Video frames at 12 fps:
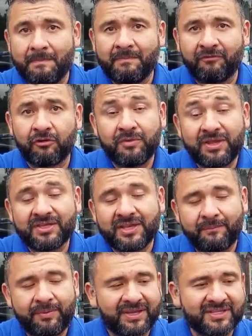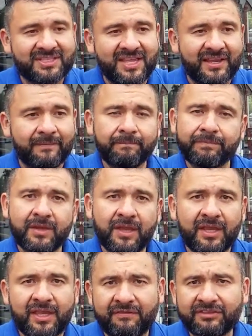for me, the biggest thing.
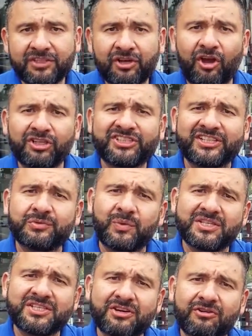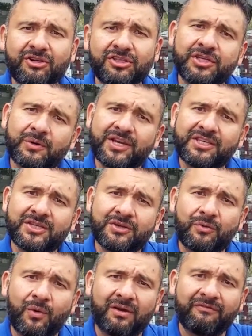Give us a call
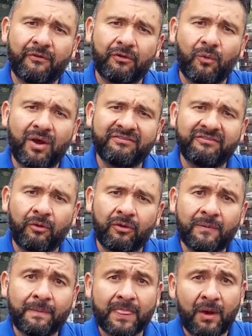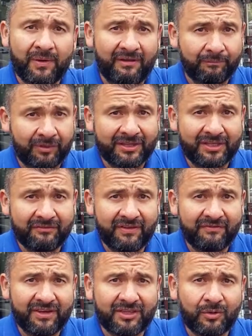610-282-1414. We have plenty of
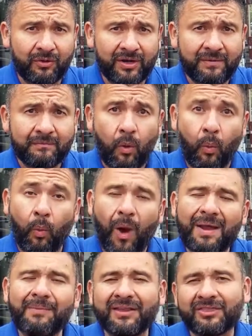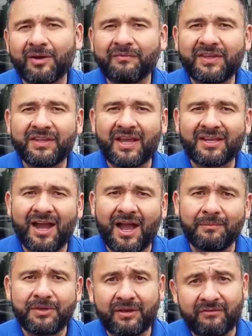inventory.
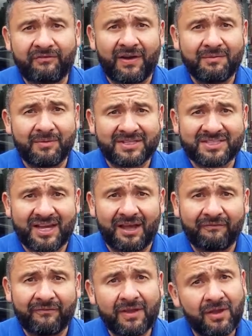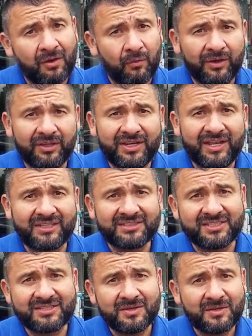Whybythrifty.com. You can find myself, Willie
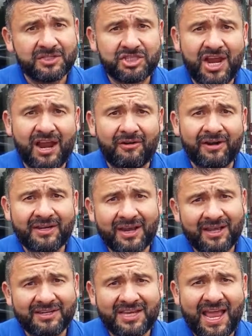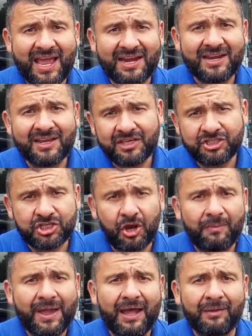Nelson, Jarrett, Dan, Joe
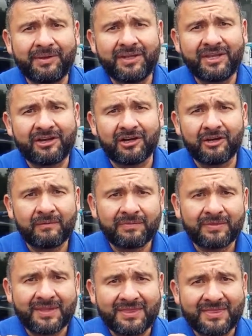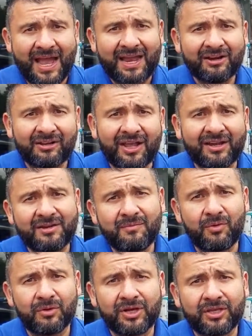Balby here, 9 o'clock in the
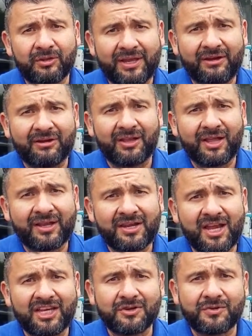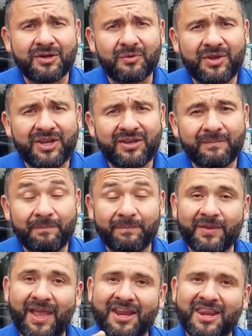morning till 8 o'clock at night during the week,
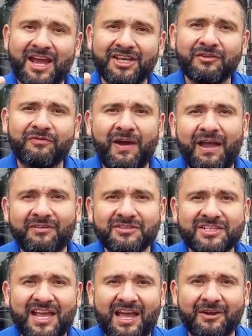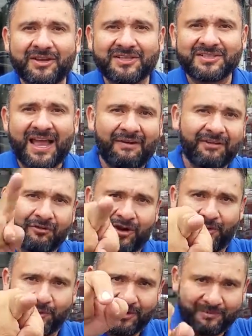and 9 to 5 on Saturdays. Have a
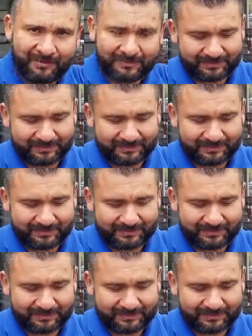great one.